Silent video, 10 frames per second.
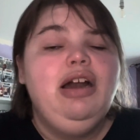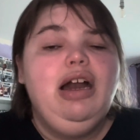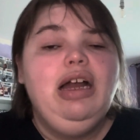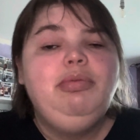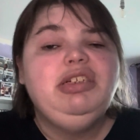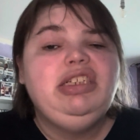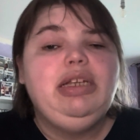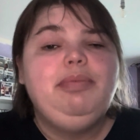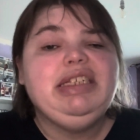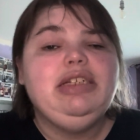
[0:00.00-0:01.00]
I
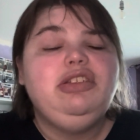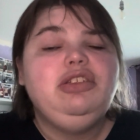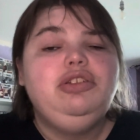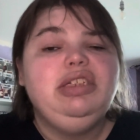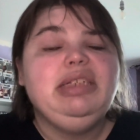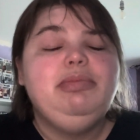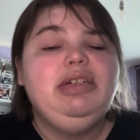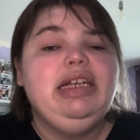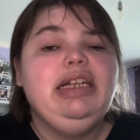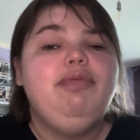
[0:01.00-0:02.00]
watched episode 2 this
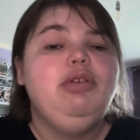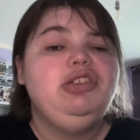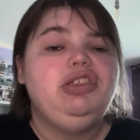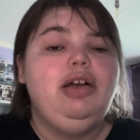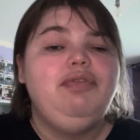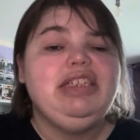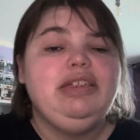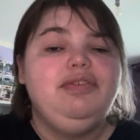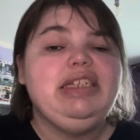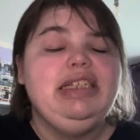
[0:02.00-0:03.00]
morning and I've watched other
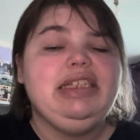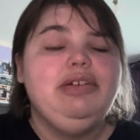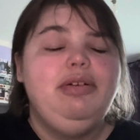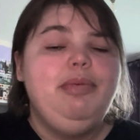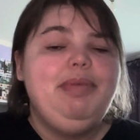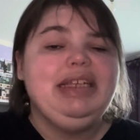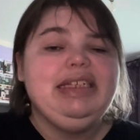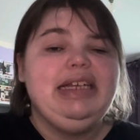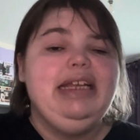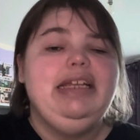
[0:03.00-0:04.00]
stuff since, so I'm a bit
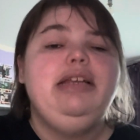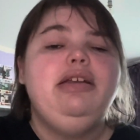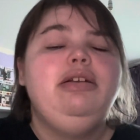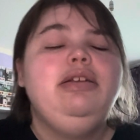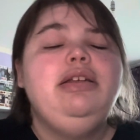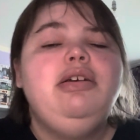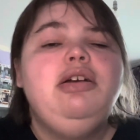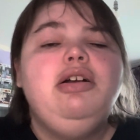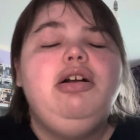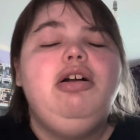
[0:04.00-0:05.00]
scatty.
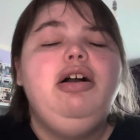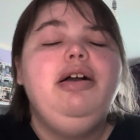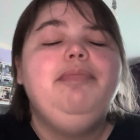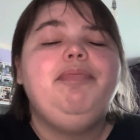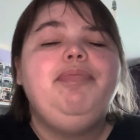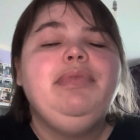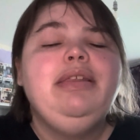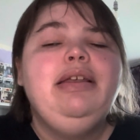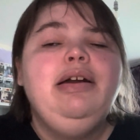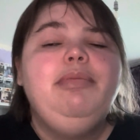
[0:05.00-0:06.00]

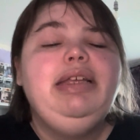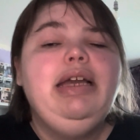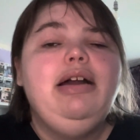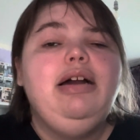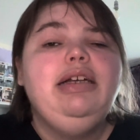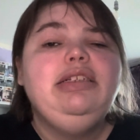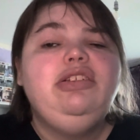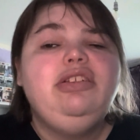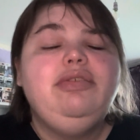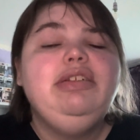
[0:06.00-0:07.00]
But yeah, I
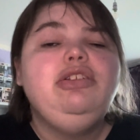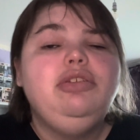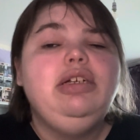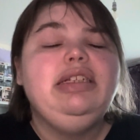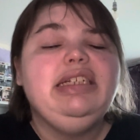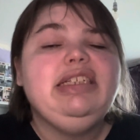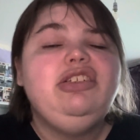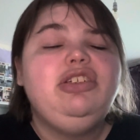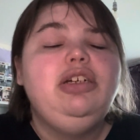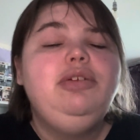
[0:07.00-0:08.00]
generally do like this
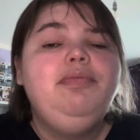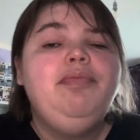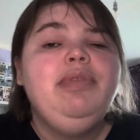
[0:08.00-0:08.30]
show.